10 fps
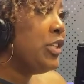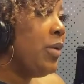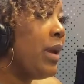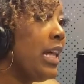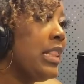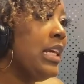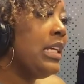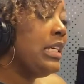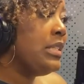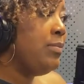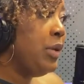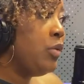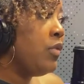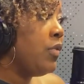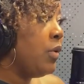know what I think is
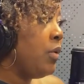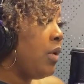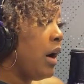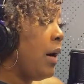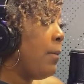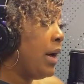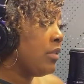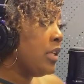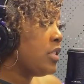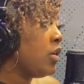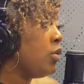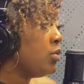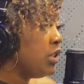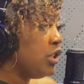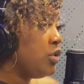beautiful about this whole
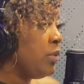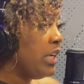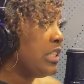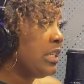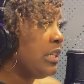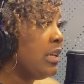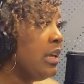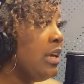situation?